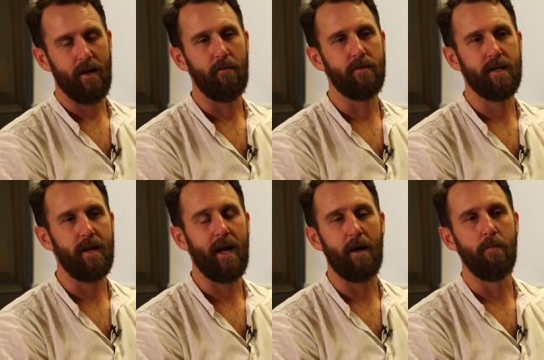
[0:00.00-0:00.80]
kind of
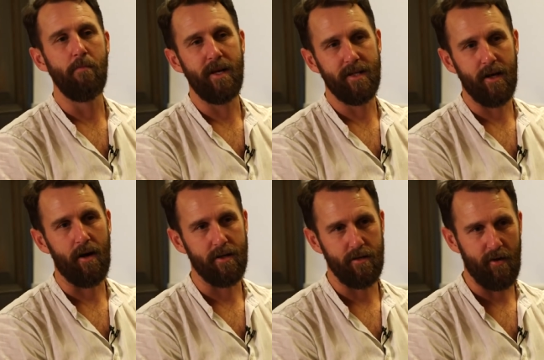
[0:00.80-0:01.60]
sending out mimetic
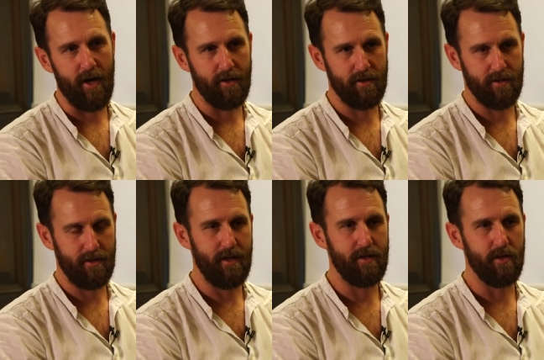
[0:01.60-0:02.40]
artifacts
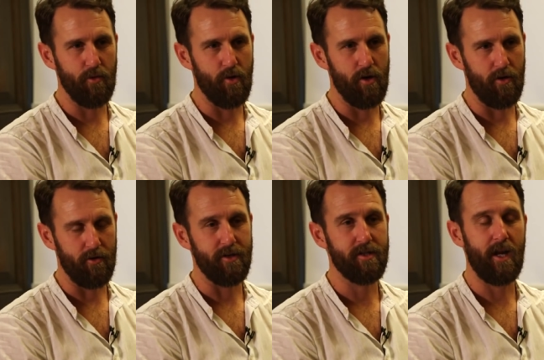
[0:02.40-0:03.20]
yeah. into the
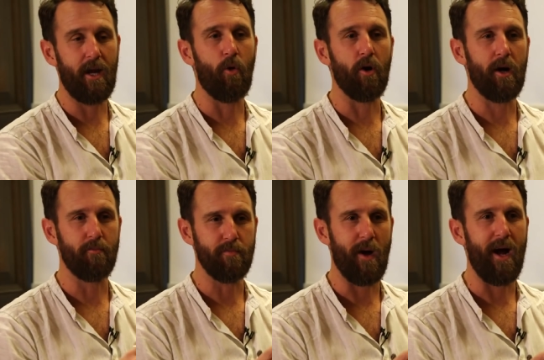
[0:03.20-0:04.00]
world and seeing what
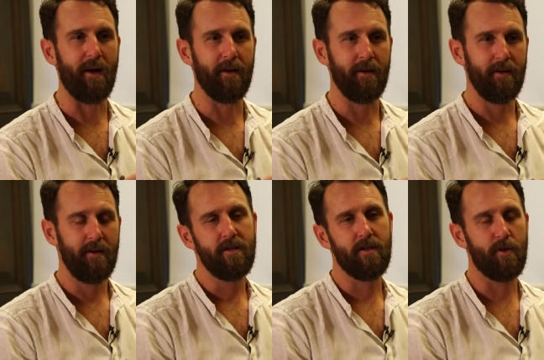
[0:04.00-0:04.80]
comes back.
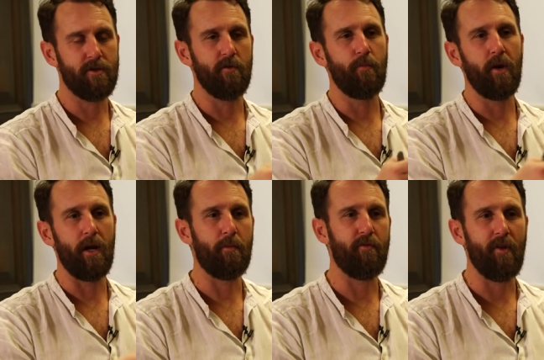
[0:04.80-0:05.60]
Yeah. So we're sort of
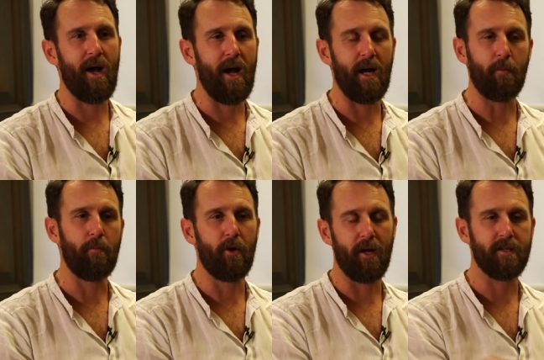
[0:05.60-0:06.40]
putting up a flag by
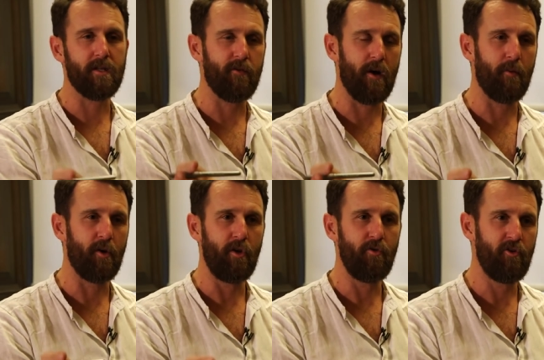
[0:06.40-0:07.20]
putting our stuff out on
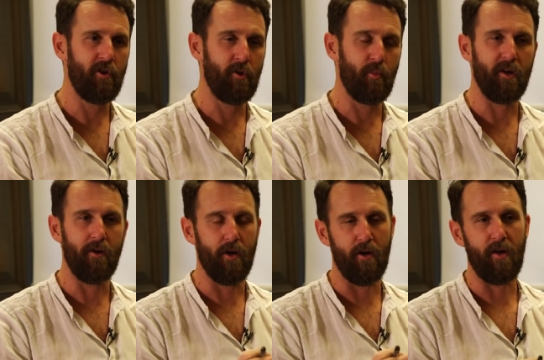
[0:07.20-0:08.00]
YouTube. We
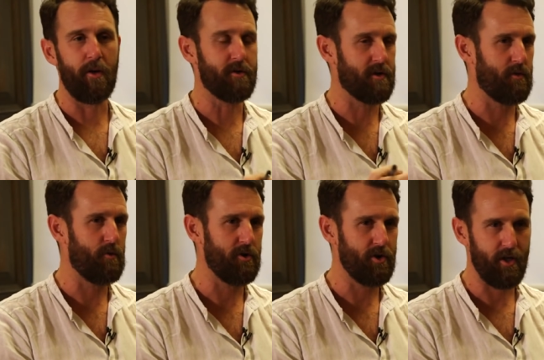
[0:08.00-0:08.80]
don't know if anyone's going to
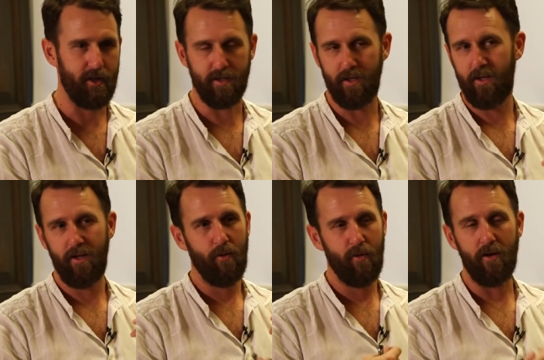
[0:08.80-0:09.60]
watch it.
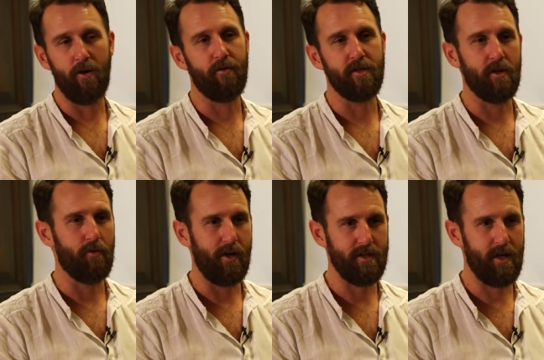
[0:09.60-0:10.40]
We don't know if it's
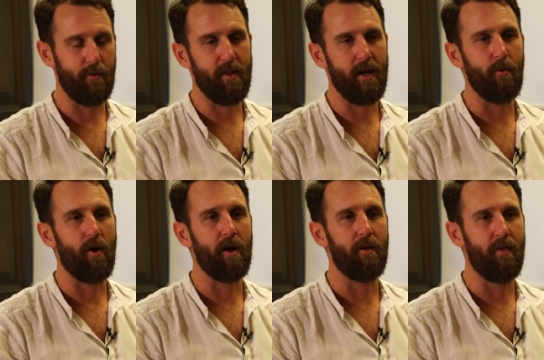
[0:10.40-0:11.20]
going to resonate with
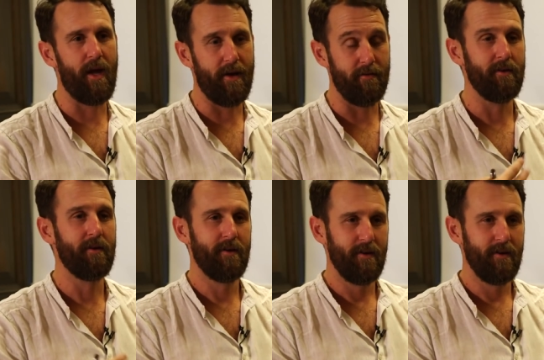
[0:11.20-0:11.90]
anyone. And then